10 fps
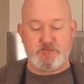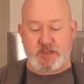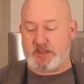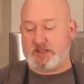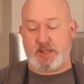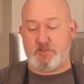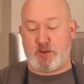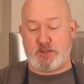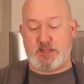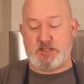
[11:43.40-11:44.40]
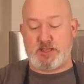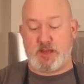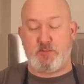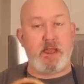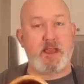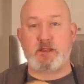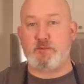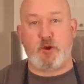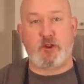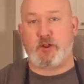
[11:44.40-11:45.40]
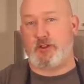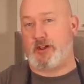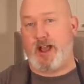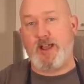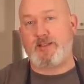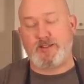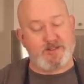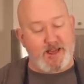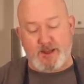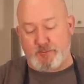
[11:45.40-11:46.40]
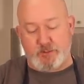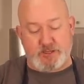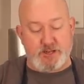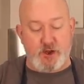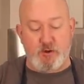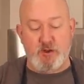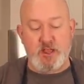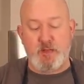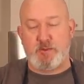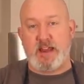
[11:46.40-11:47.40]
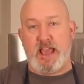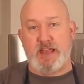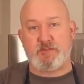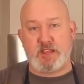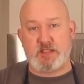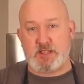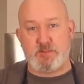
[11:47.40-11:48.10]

I think they bought these at a Pathmark on Long Island. I don't really know, but I have these.